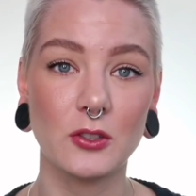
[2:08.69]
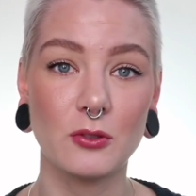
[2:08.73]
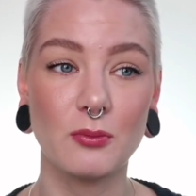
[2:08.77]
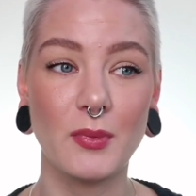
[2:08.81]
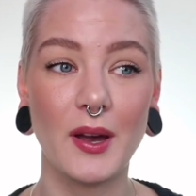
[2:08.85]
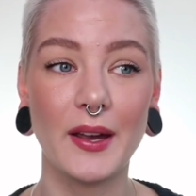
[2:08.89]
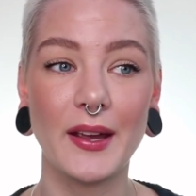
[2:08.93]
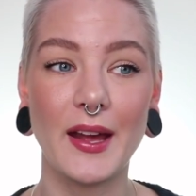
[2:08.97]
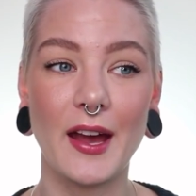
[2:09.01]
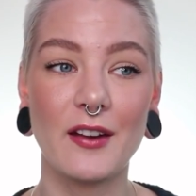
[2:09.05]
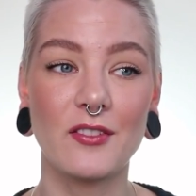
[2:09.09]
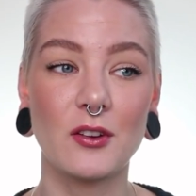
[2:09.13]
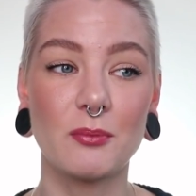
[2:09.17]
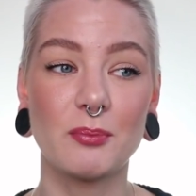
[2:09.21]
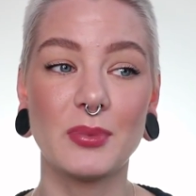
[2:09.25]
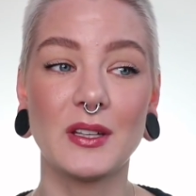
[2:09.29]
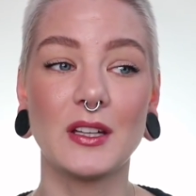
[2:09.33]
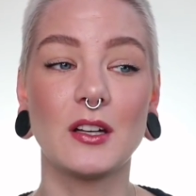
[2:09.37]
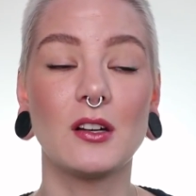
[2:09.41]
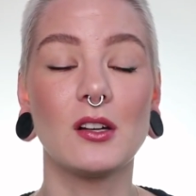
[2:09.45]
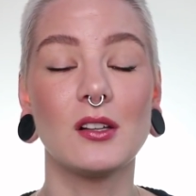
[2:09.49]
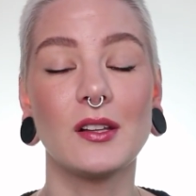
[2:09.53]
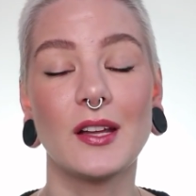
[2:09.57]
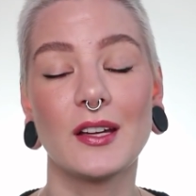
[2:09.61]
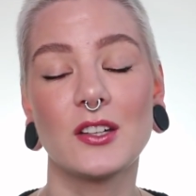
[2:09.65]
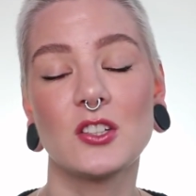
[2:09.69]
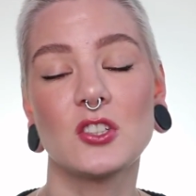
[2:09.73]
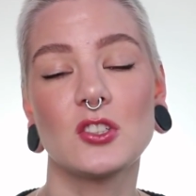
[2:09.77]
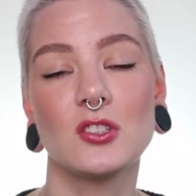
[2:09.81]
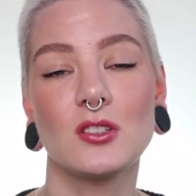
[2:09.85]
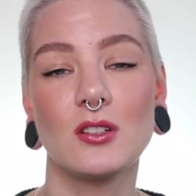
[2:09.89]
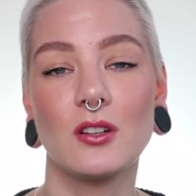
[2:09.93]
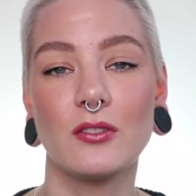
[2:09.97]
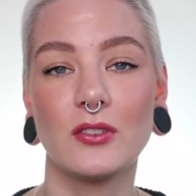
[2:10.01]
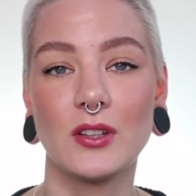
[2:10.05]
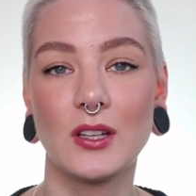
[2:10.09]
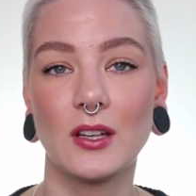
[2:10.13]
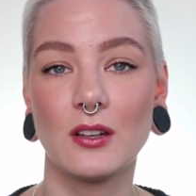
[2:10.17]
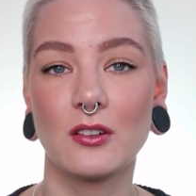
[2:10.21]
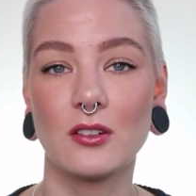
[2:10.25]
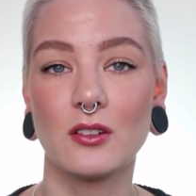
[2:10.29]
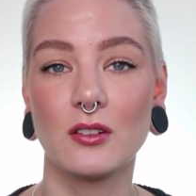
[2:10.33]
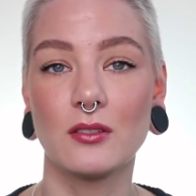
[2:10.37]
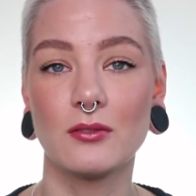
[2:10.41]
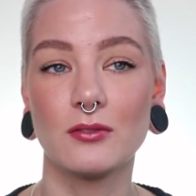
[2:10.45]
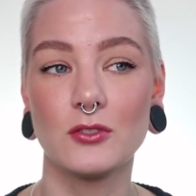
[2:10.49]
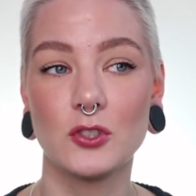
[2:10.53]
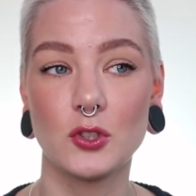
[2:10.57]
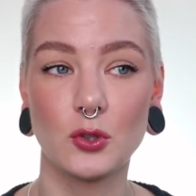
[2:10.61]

You might have a big collection of ear